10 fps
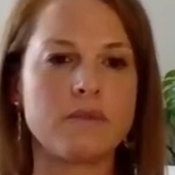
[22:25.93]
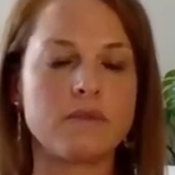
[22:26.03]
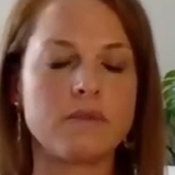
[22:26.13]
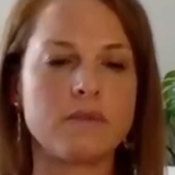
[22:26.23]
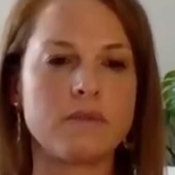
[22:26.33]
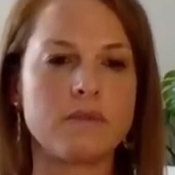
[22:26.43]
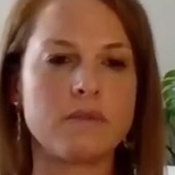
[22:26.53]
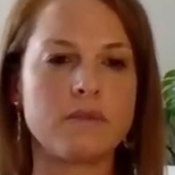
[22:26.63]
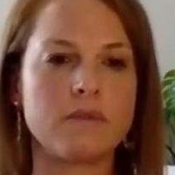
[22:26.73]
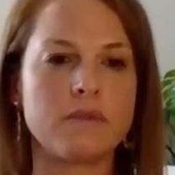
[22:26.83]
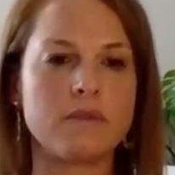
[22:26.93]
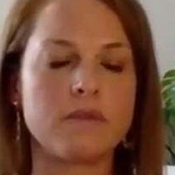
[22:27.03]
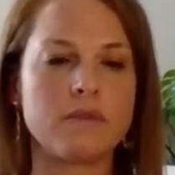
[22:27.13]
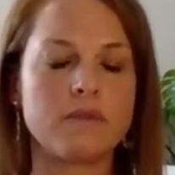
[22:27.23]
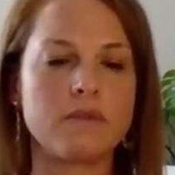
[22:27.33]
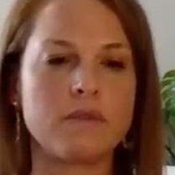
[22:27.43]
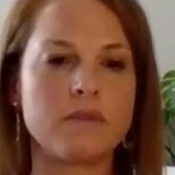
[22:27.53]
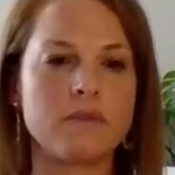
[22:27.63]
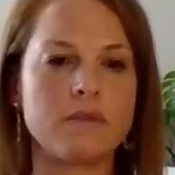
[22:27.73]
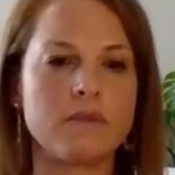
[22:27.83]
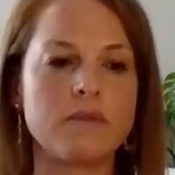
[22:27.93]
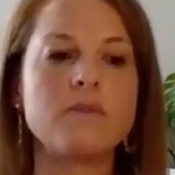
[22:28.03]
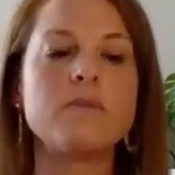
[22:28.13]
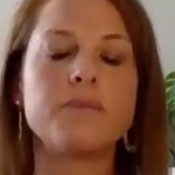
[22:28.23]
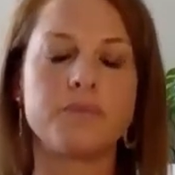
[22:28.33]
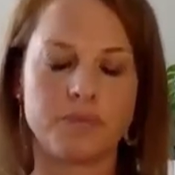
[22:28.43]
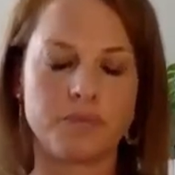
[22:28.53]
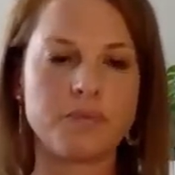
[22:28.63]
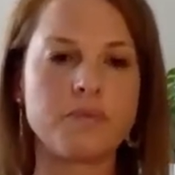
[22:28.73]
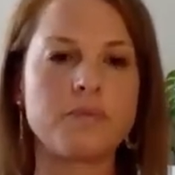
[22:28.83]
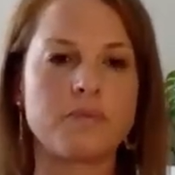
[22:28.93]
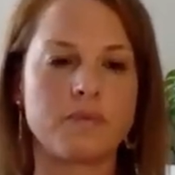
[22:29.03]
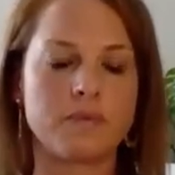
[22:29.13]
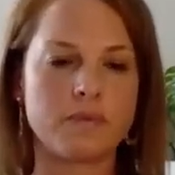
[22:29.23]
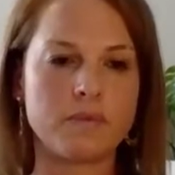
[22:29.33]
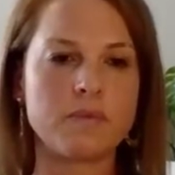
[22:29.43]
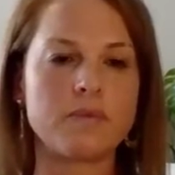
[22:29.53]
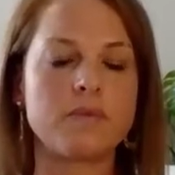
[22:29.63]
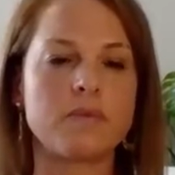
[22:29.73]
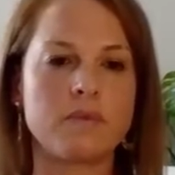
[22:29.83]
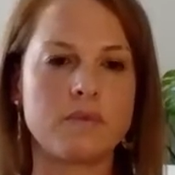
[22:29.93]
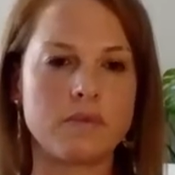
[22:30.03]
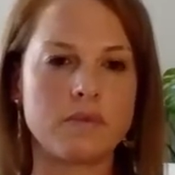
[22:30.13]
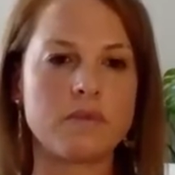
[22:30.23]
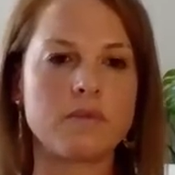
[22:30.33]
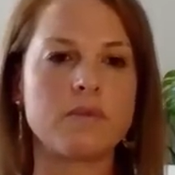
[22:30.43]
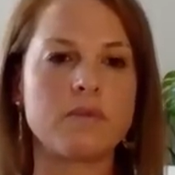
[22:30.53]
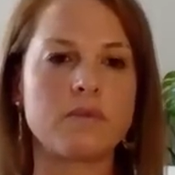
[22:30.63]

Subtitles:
No words are spoken by the person on screen.